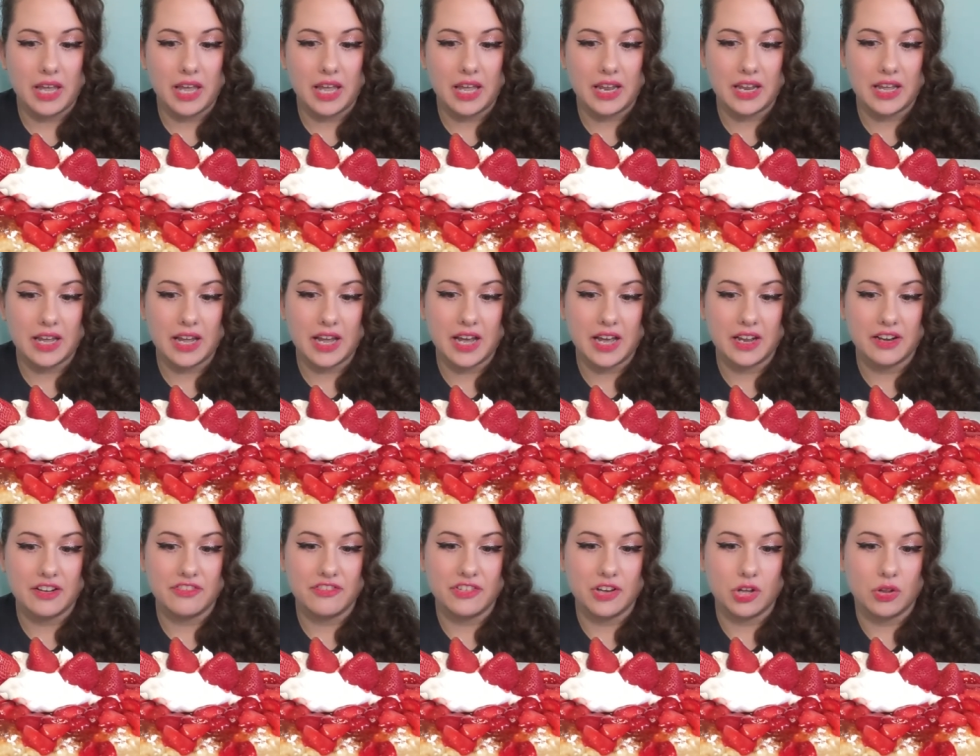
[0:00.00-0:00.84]
And it
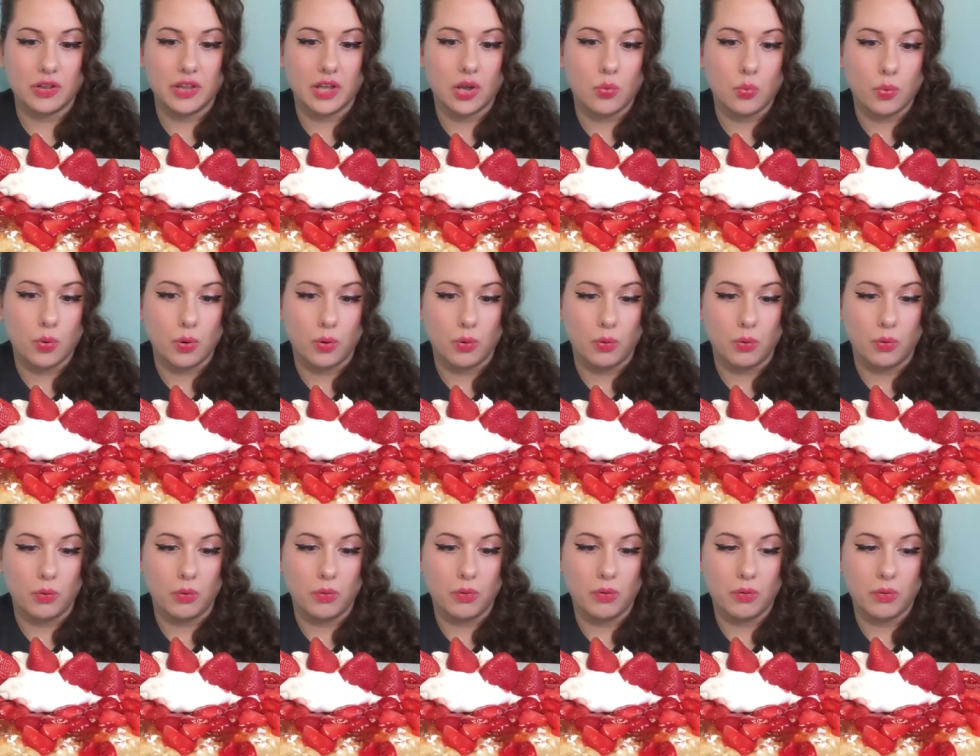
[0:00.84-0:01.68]
kind of felt like,
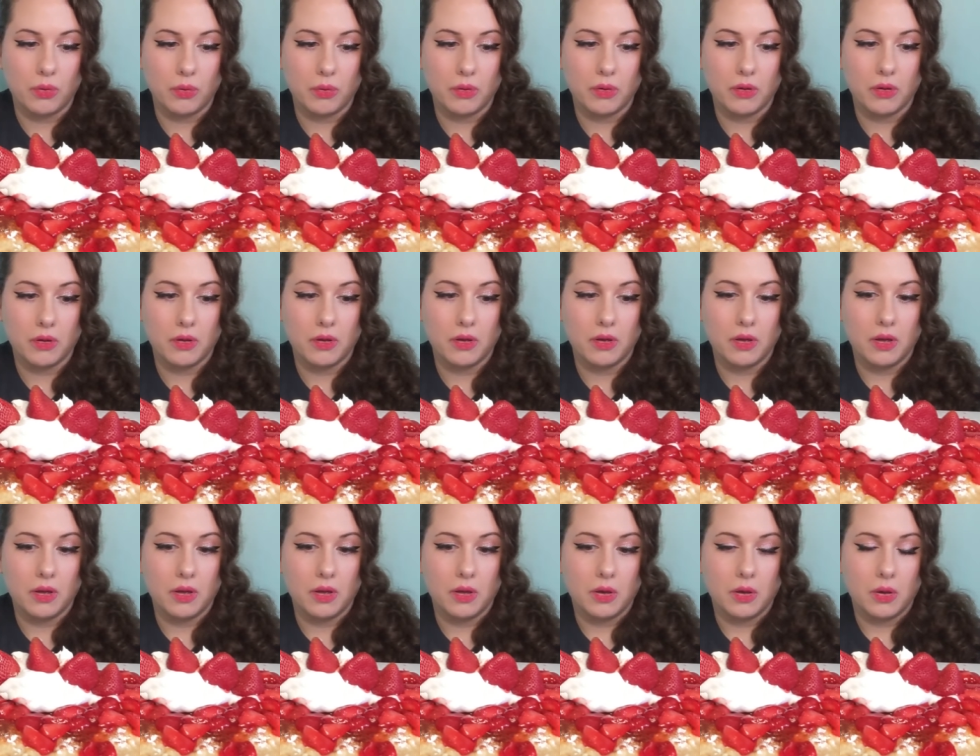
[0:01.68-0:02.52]
well,
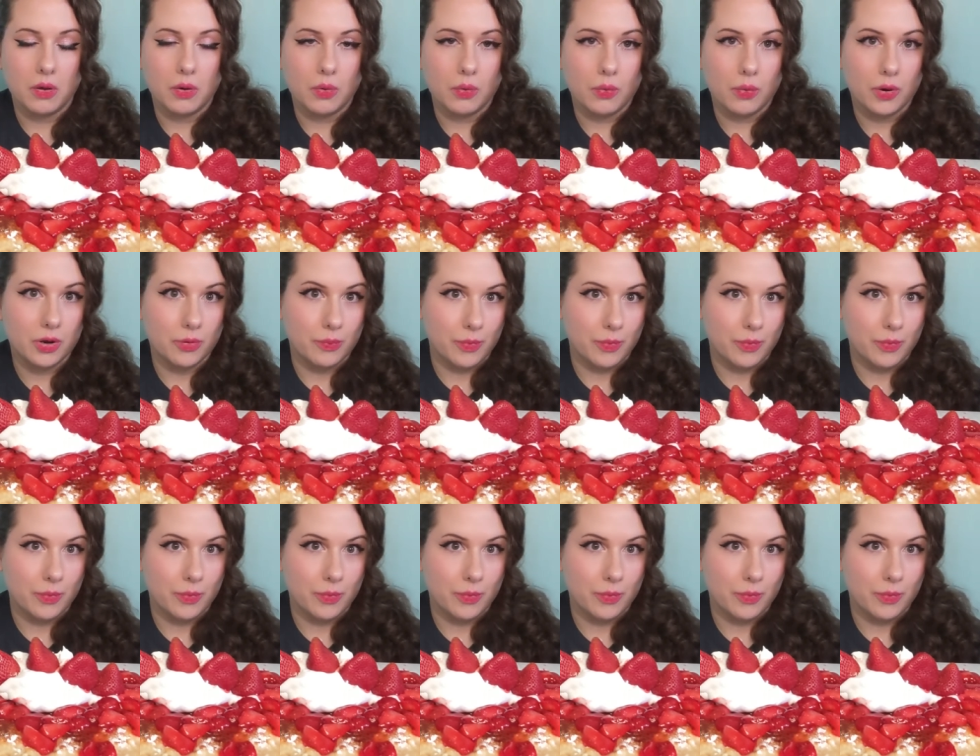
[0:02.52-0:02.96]
what